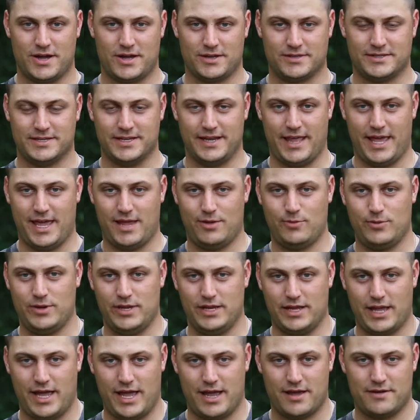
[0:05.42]
Today
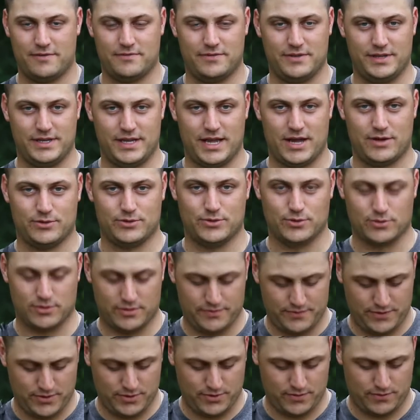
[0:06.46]
we have the outdoor
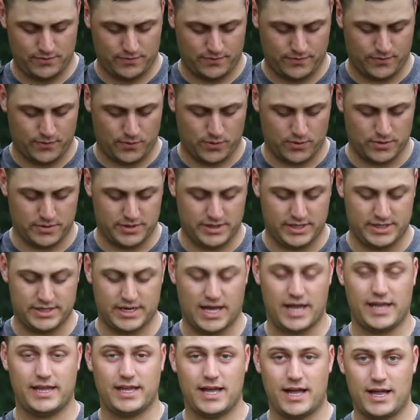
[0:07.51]
review for the
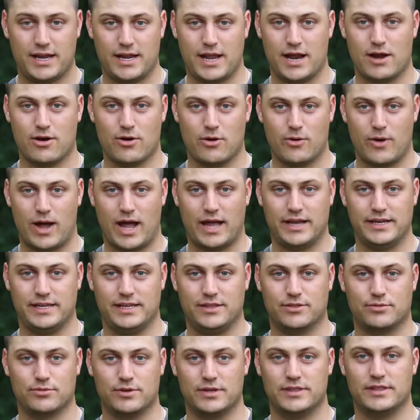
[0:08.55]
Nikon Arrow ID
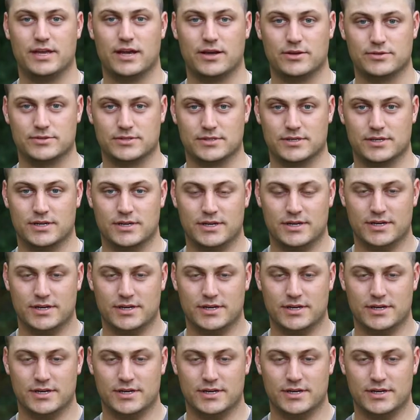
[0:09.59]
3000.